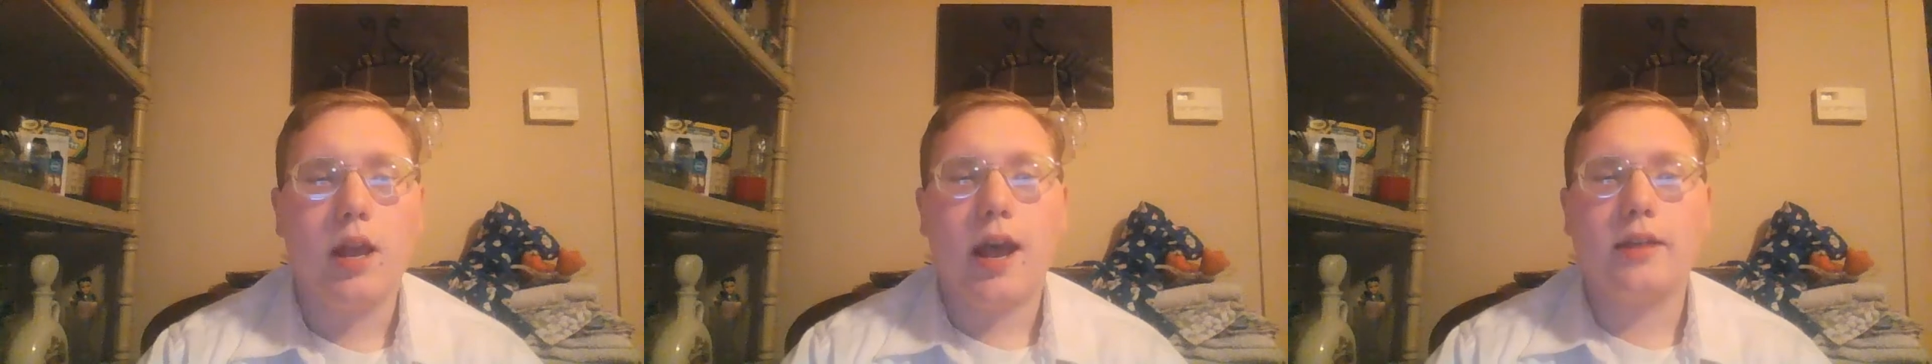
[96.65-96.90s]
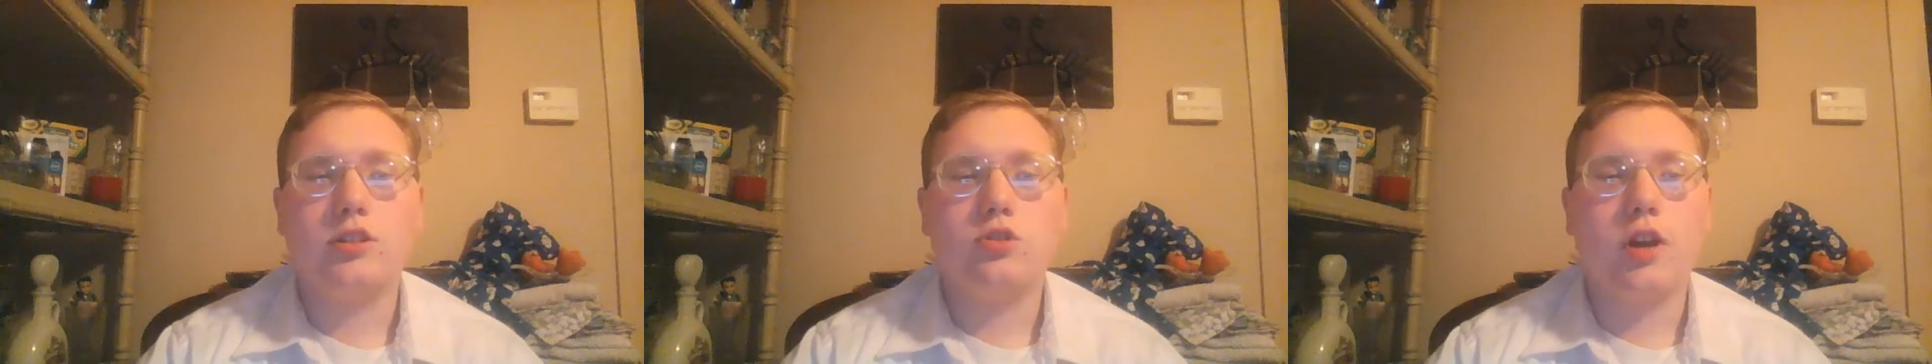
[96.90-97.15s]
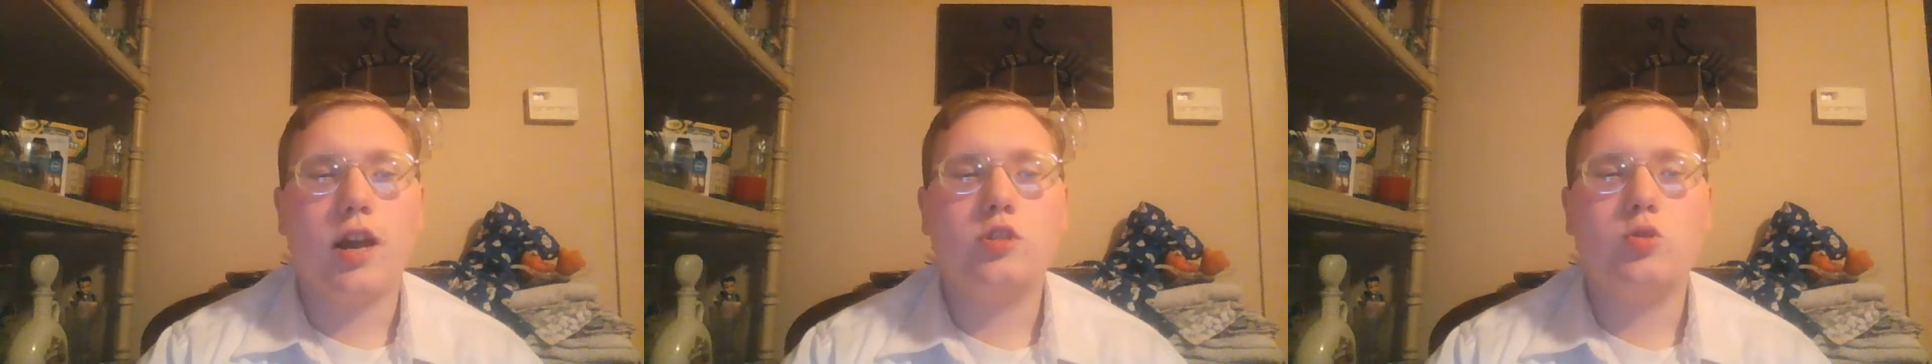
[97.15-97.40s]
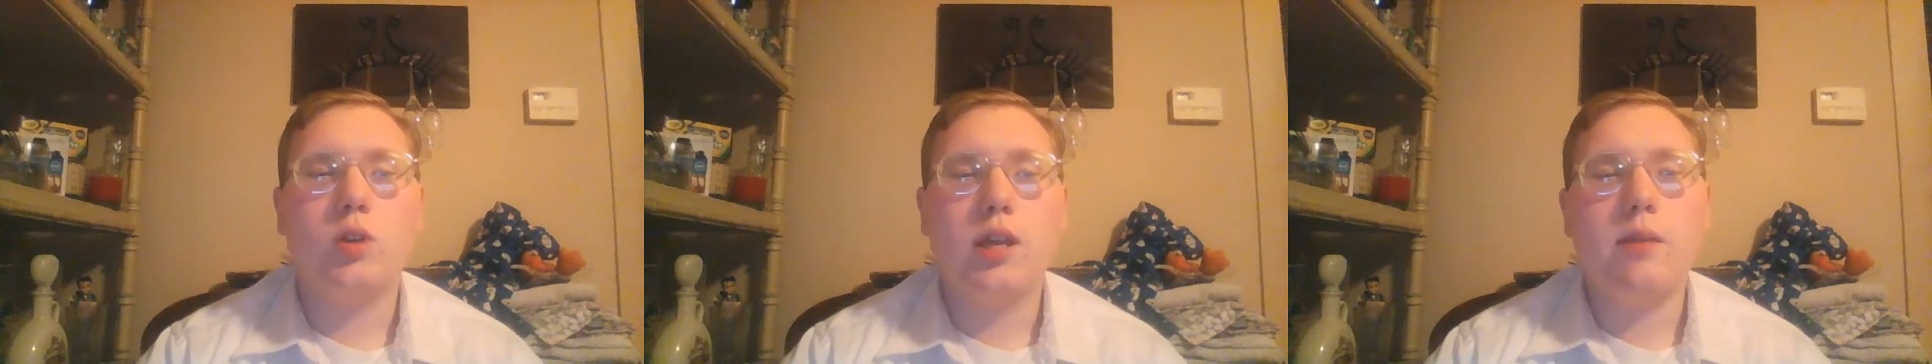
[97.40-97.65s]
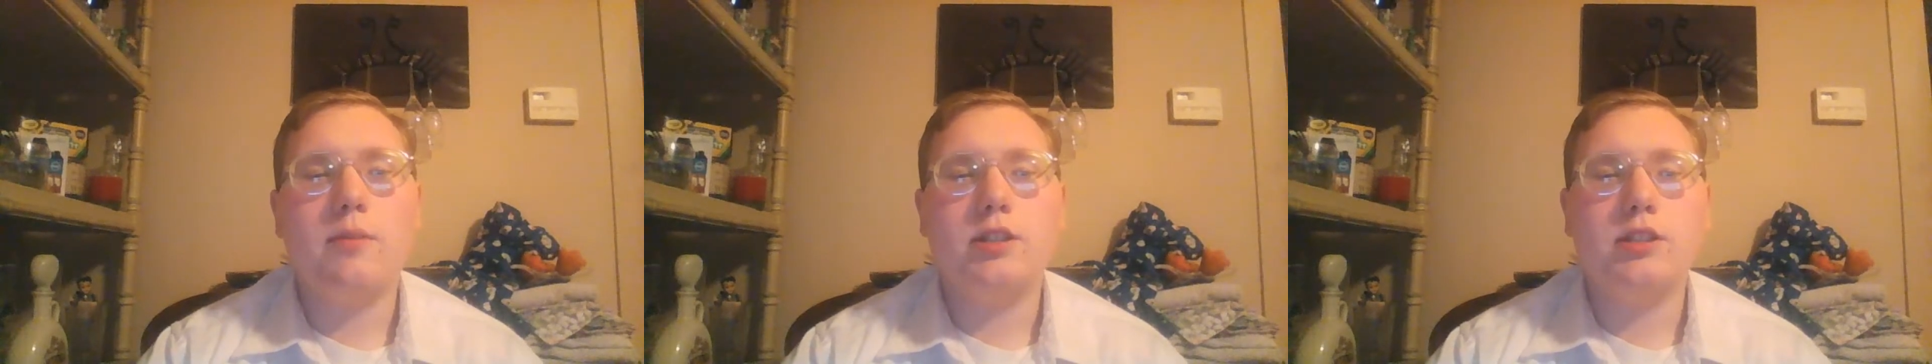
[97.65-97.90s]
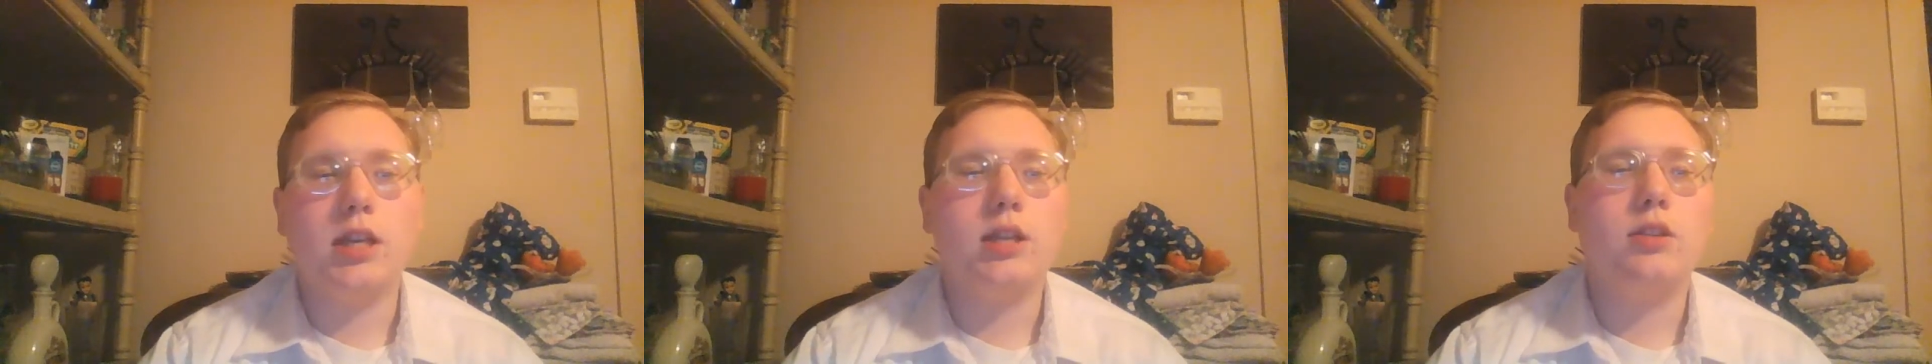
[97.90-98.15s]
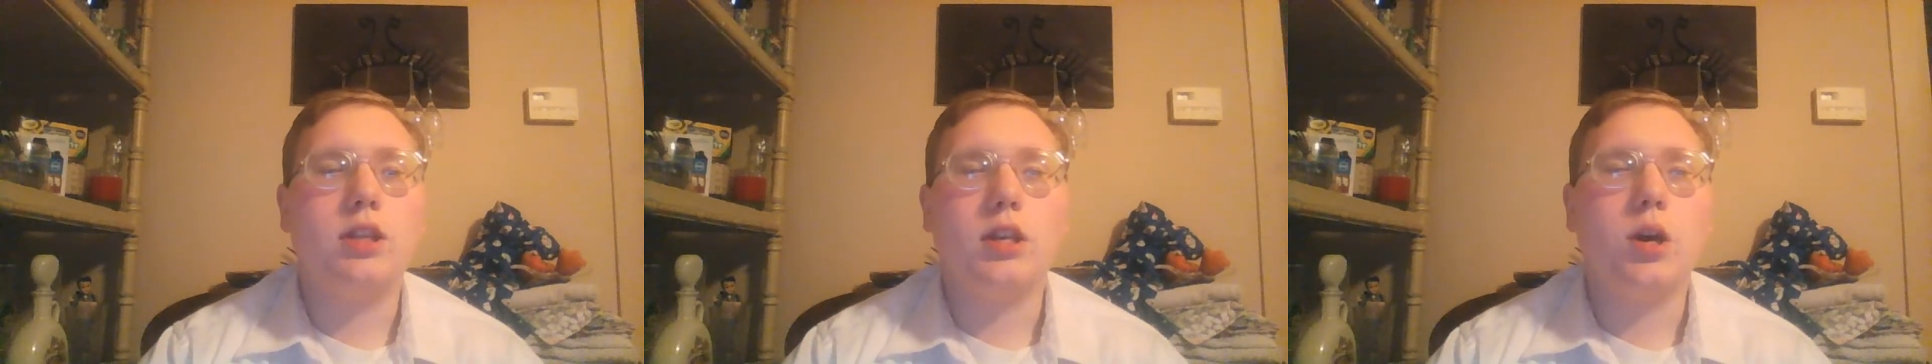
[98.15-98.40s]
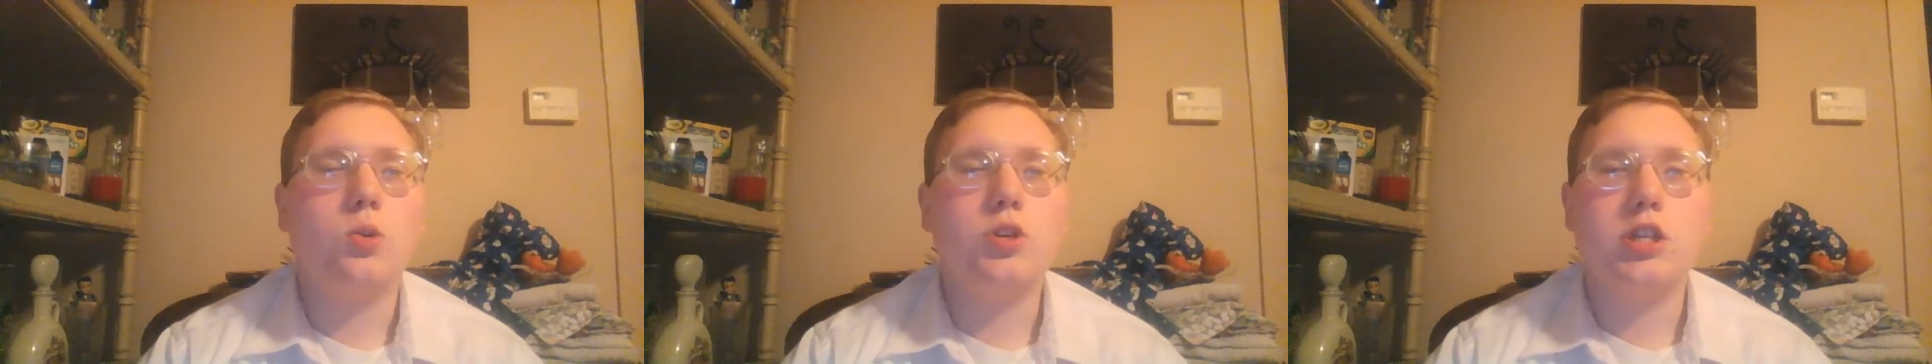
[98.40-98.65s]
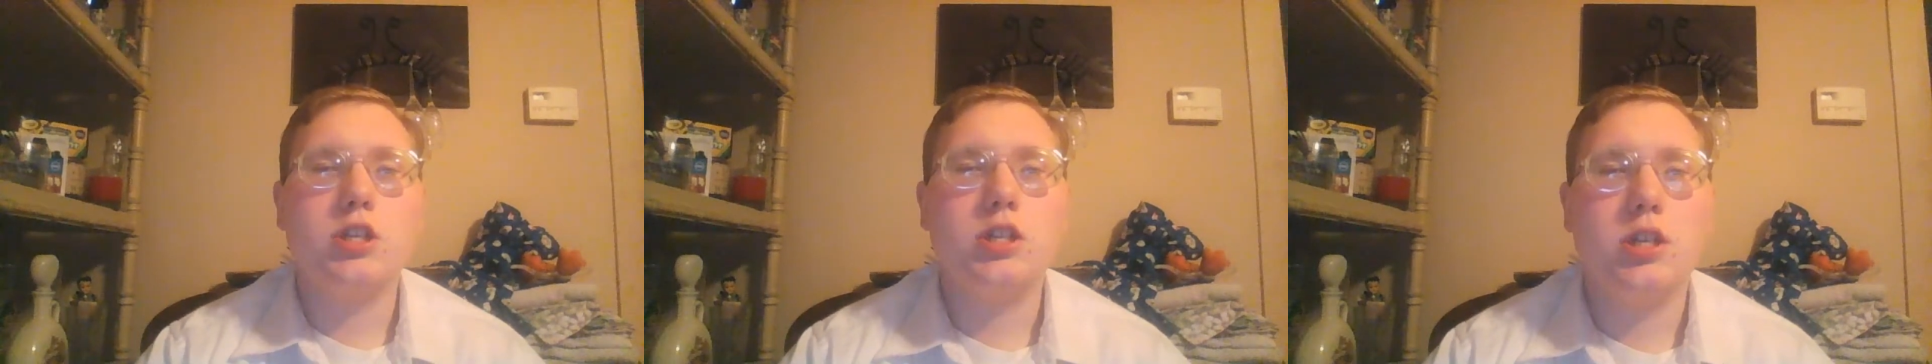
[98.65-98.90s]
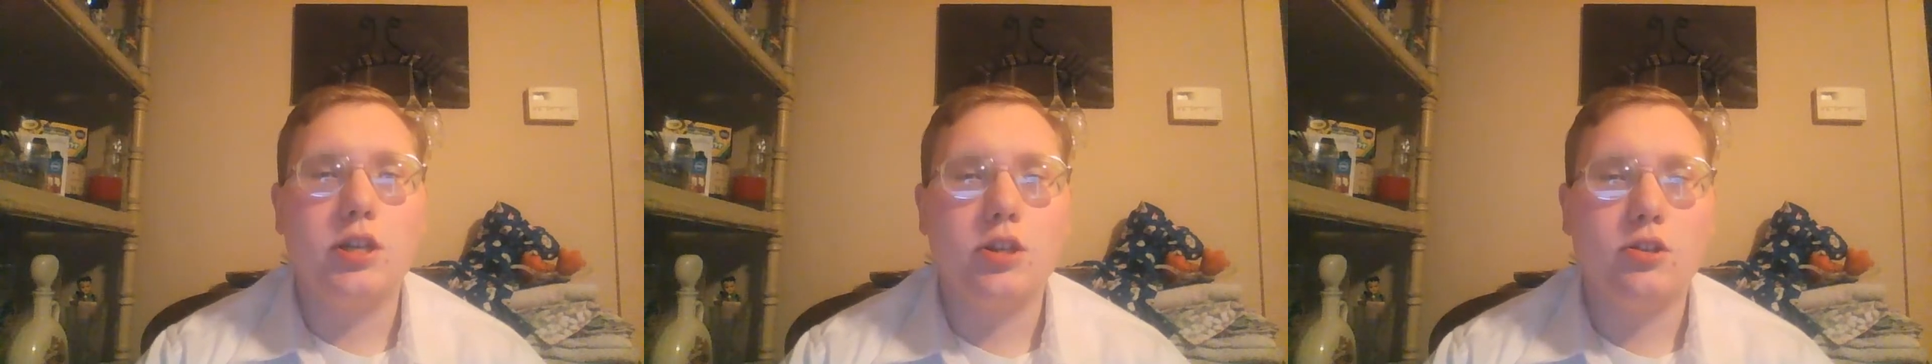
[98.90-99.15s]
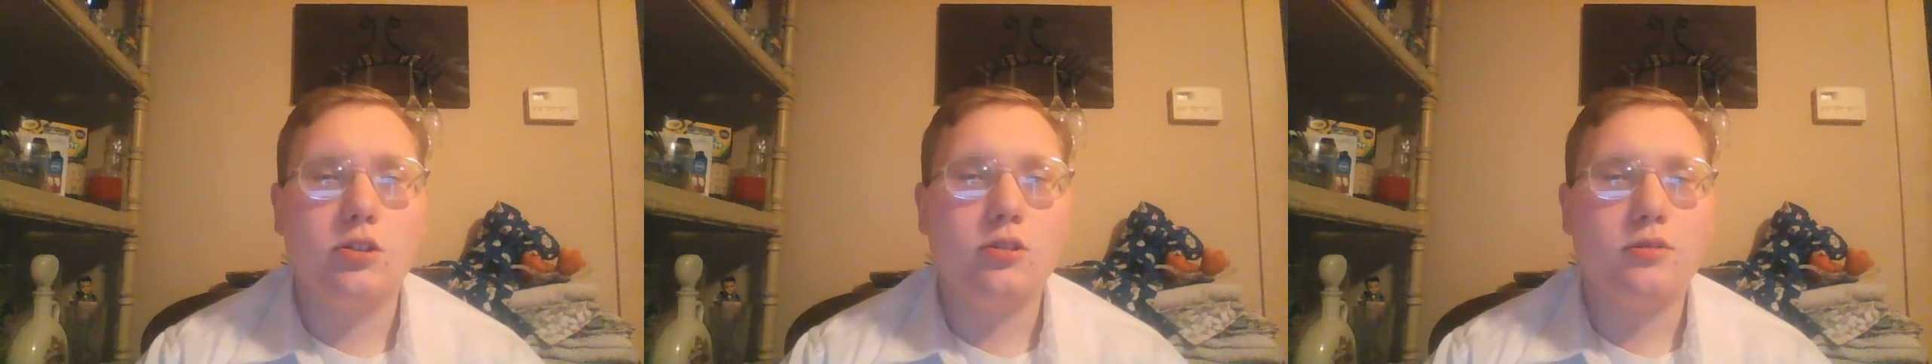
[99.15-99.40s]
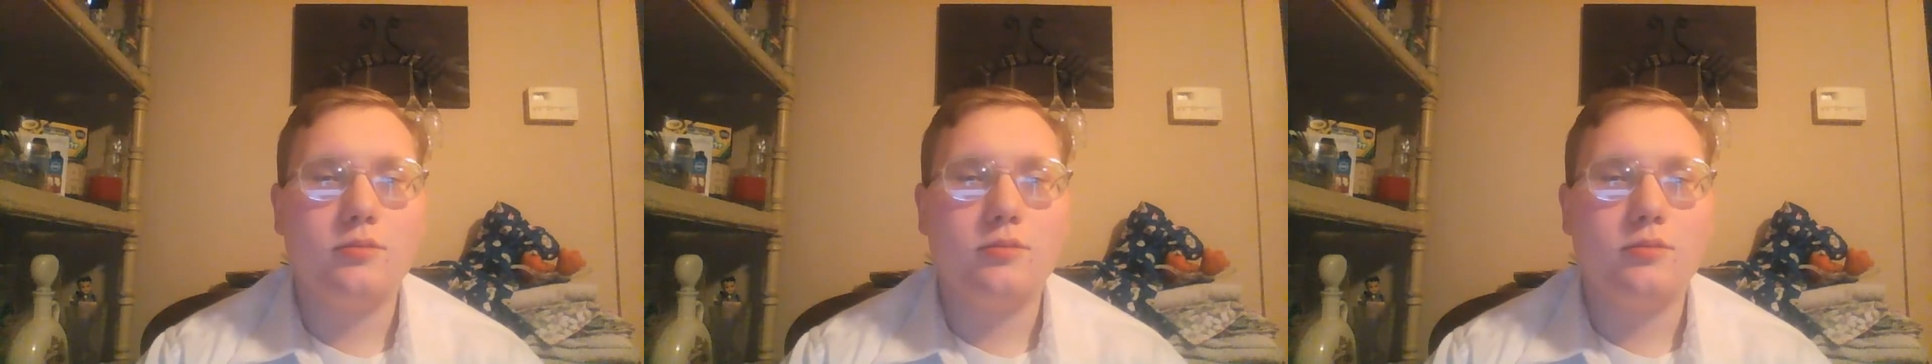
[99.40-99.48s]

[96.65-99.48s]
as he tried to imitate the auctioneer.